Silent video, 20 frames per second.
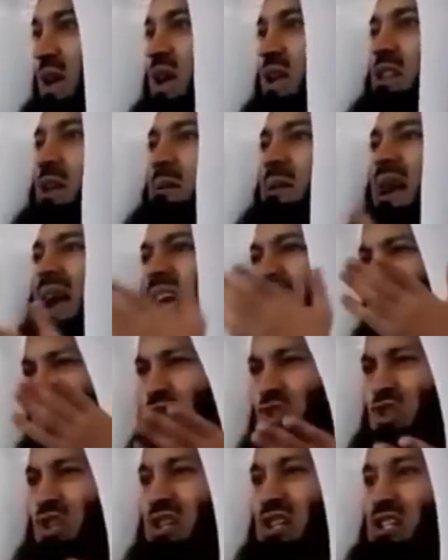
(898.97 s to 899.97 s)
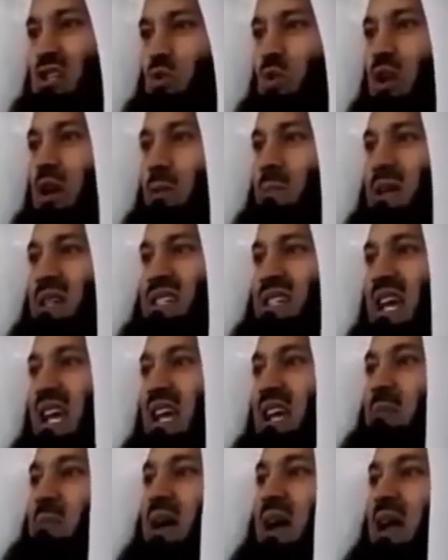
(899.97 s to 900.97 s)
the angels will be
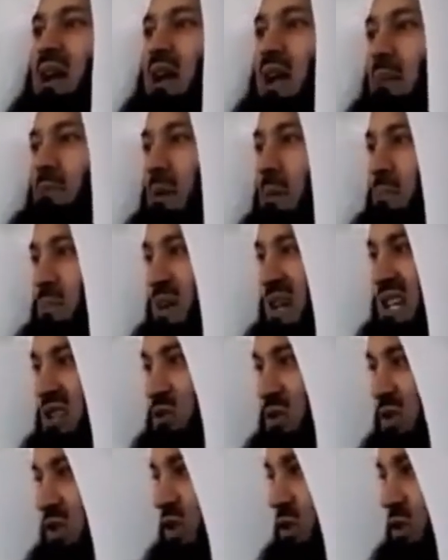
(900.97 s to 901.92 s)
saying, may Allah be pleased with this